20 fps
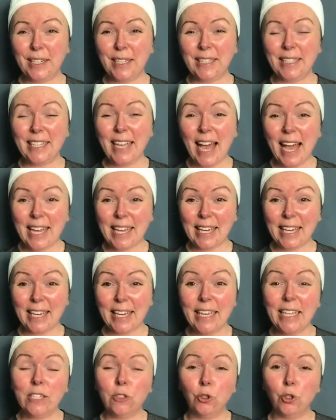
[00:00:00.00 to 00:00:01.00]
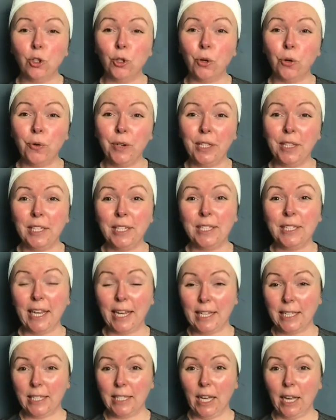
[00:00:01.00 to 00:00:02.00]
attack it during the
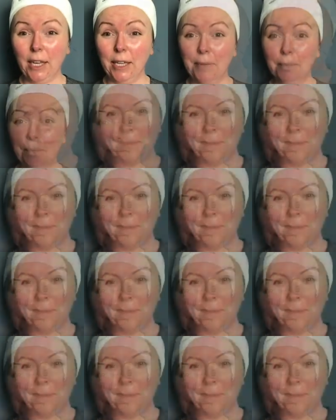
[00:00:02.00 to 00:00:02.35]
daytime.